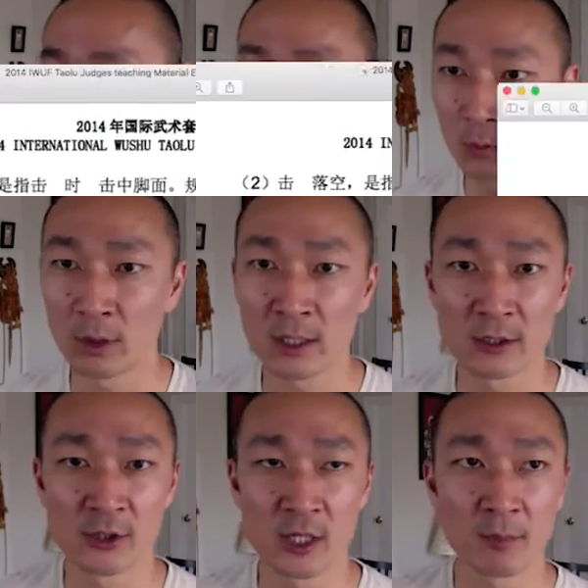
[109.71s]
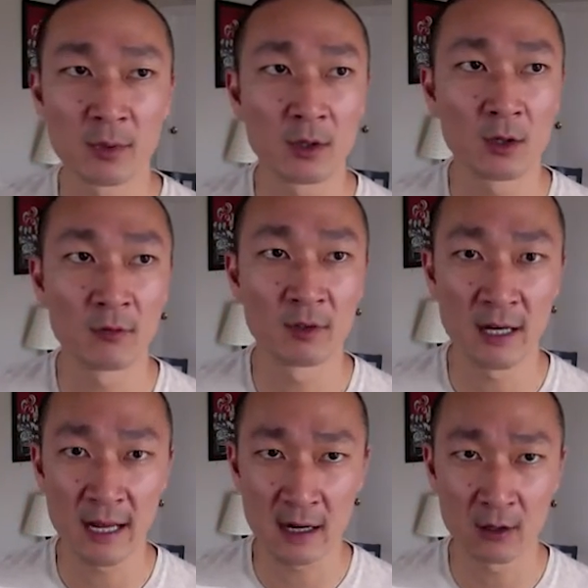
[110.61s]
We're going to jump over
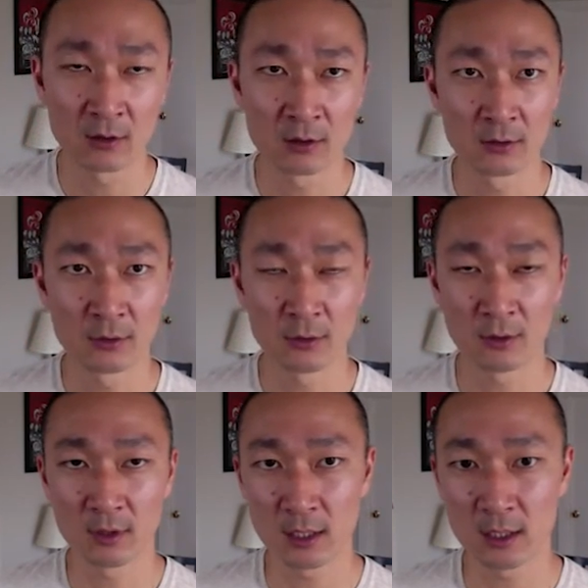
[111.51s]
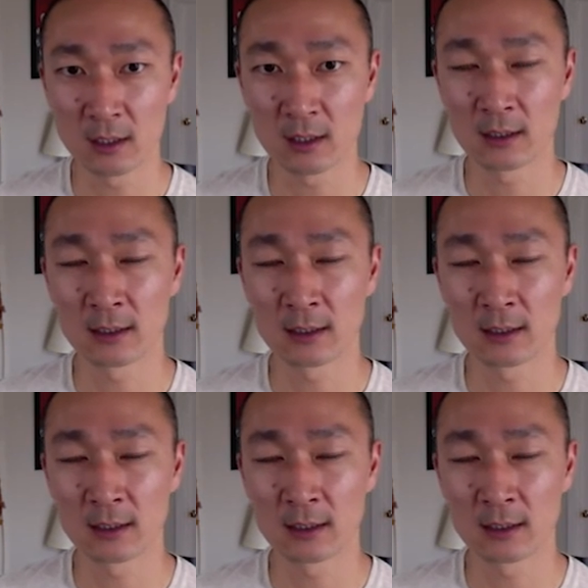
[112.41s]
now to the